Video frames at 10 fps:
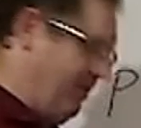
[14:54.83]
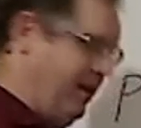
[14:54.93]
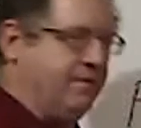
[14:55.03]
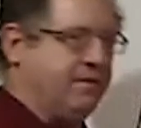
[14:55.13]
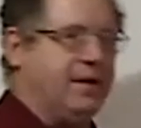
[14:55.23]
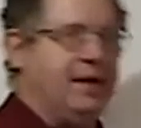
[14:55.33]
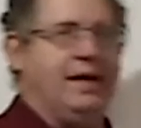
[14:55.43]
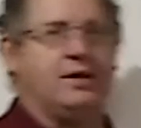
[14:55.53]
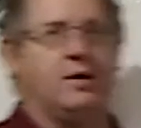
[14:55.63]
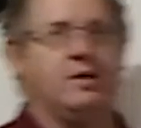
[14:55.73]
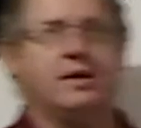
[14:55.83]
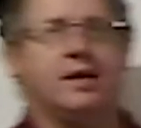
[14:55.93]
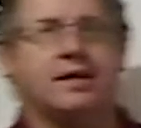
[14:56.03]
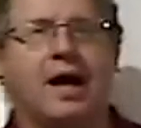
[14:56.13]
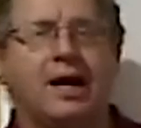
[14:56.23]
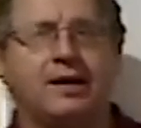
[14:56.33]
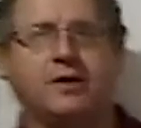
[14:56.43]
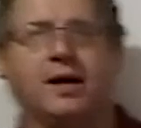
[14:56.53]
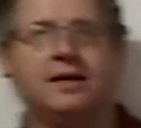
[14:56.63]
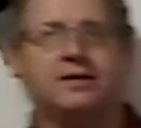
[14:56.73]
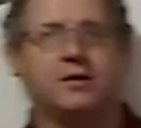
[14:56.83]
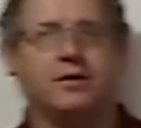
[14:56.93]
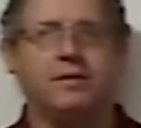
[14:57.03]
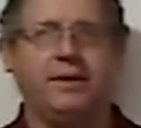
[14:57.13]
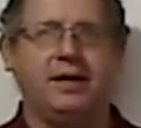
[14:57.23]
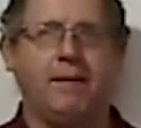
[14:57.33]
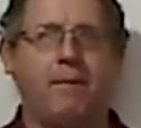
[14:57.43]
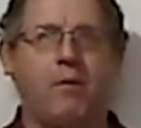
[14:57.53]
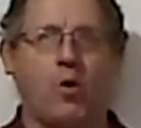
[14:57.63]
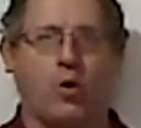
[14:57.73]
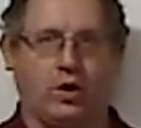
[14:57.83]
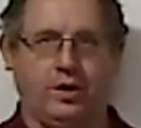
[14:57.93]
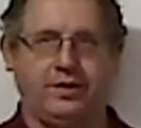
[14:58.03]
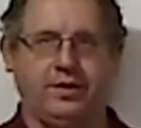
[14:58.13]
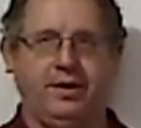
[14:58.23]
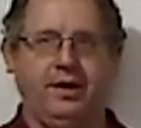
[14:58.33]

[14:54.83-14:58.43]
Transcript: if it turns out the hydrides turn to be an important